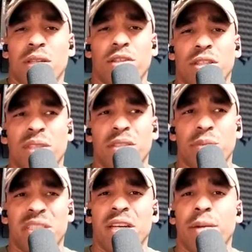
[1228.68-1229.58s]
to
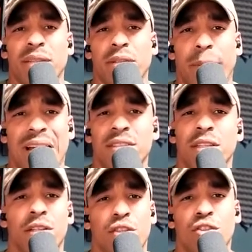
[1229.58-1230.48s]
be said about the
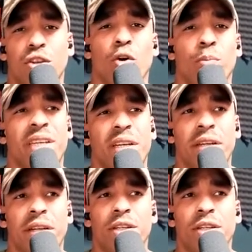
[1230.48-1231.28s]
masculine soul being,